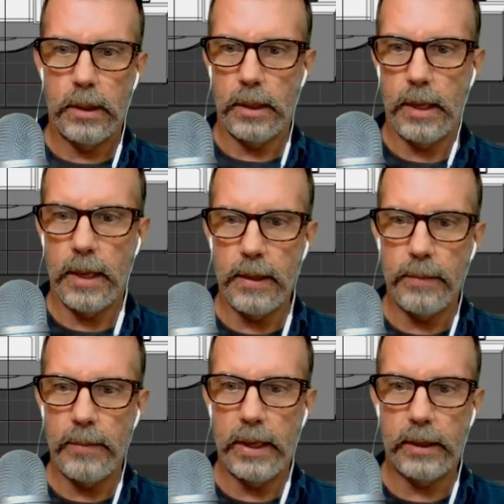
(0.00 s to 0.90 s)
And
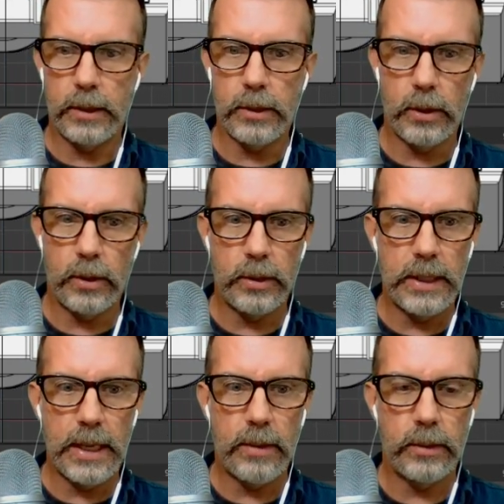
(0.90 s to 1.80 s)
then make the turn
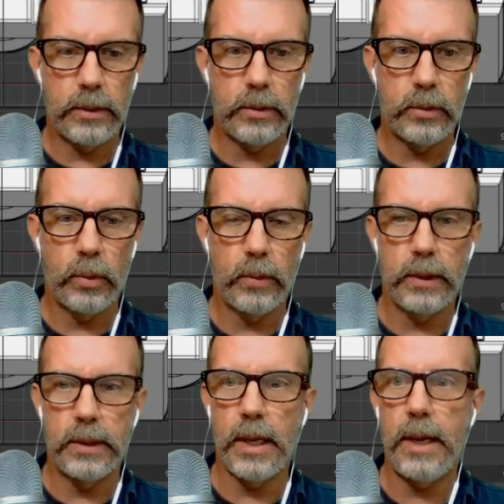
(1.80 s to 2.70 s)
down toward the
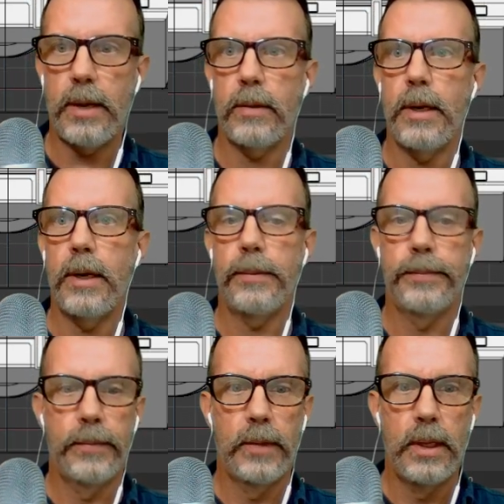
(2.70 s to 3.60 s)
tire there.
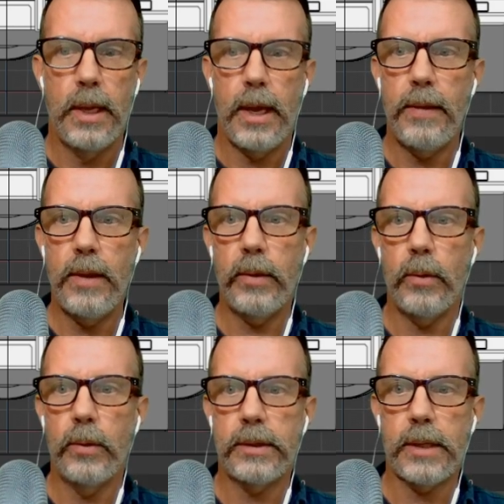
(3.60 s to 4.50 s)
And then we can
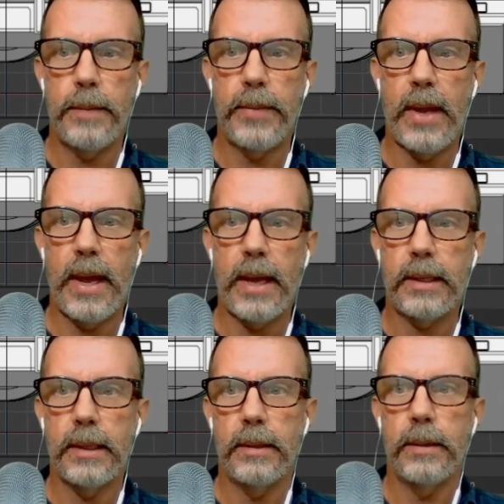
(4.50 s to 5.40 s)
always come back
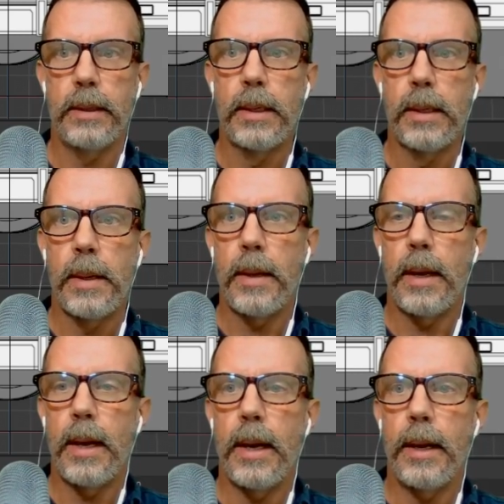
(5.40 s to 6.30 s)
and
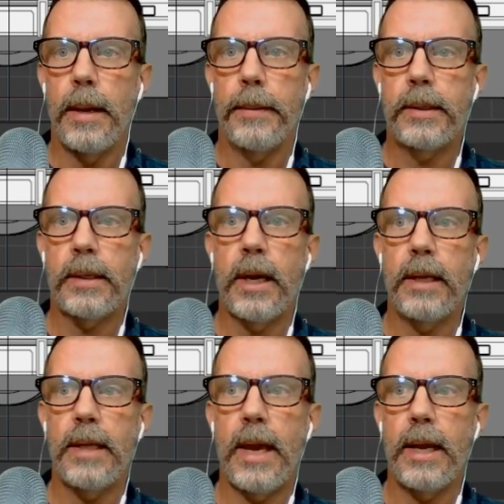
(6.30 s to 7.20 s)
cut
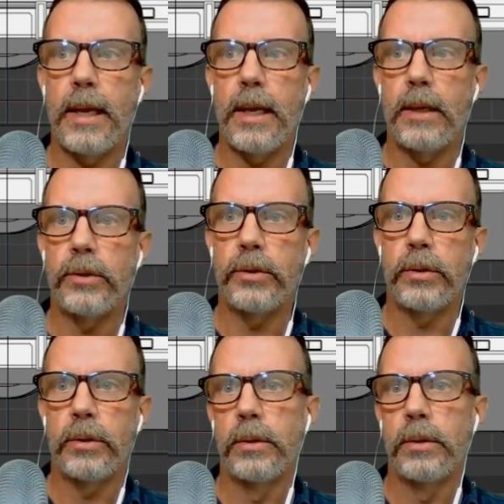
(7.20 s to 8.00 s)
that edge